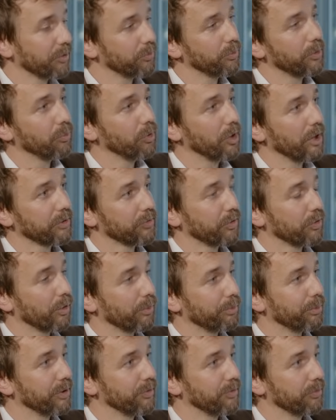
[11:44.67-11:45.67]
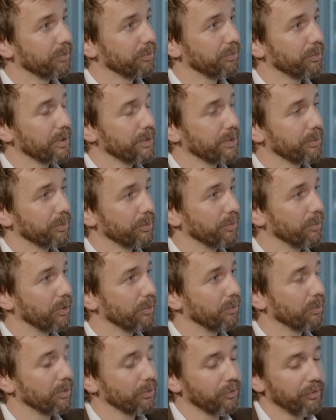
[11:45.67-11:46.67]
that we would like to cooperate with,
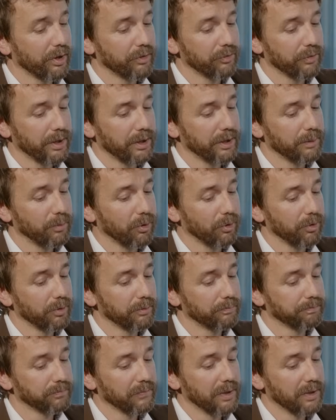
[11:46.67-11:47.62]
we'll try to add them on.